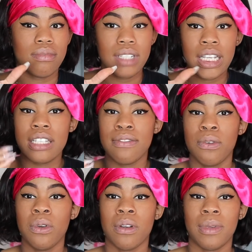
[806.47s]
is
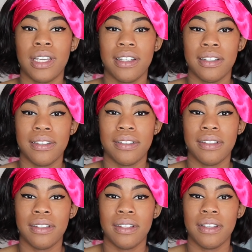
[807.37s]
forming.
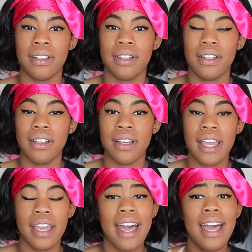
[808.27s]

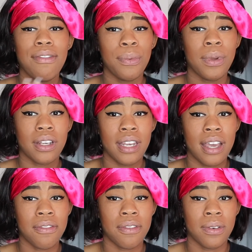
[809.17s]
Okay, I haven't worked
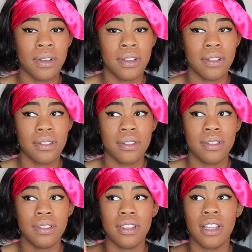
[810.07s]
out for real.
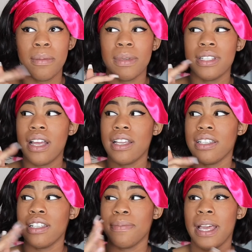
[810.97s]
Like, besides
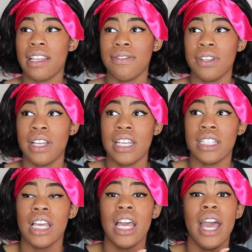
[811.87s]
these past few days,
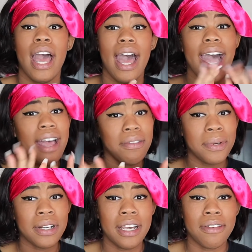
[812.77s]
I haven't
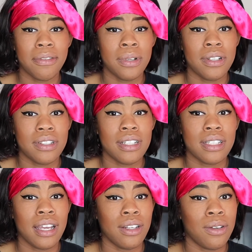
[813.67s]
worked out for real since
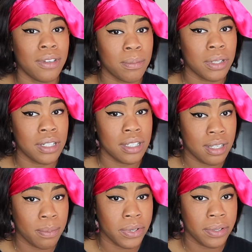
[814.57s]
like November,
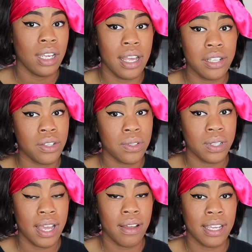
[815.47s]
December. And that's usually
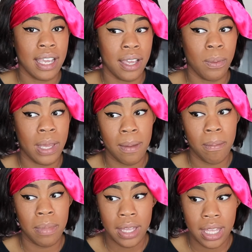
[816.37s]
how I gain weight,
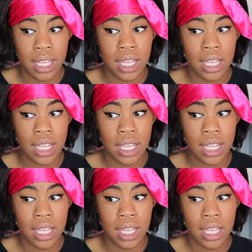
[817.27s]
but